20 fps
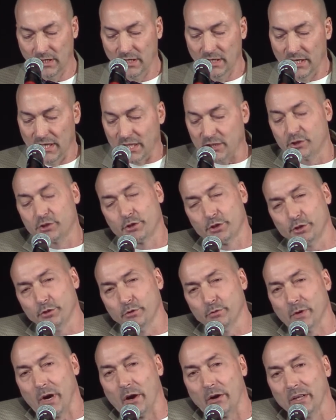It's true
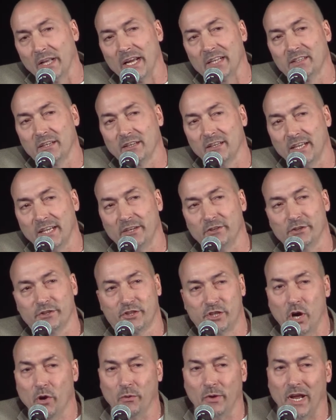our elected leaders
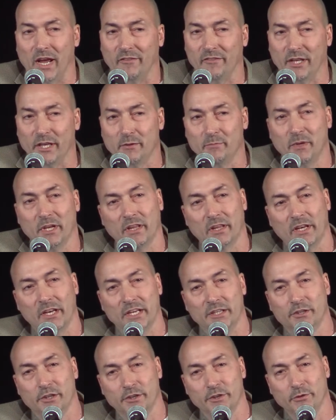don't have the ability
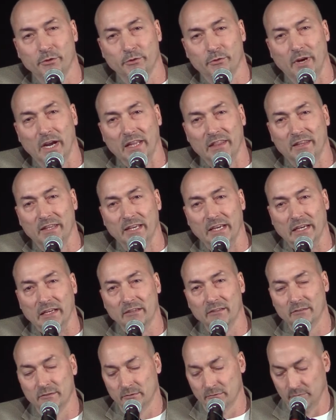to do the right thing.
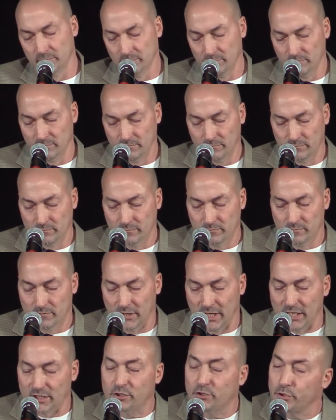
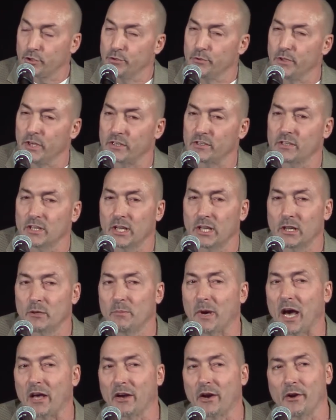It's true there's little
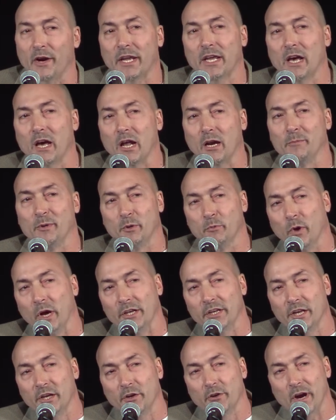about our economy one
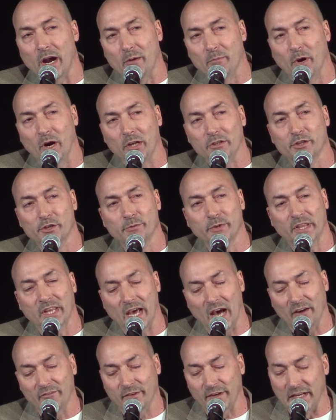can grab onto with
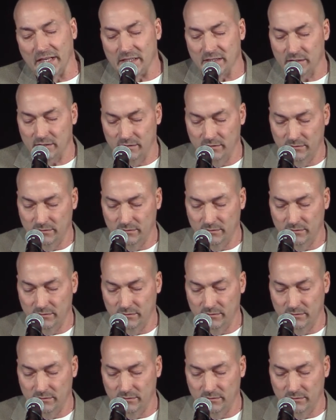confidence.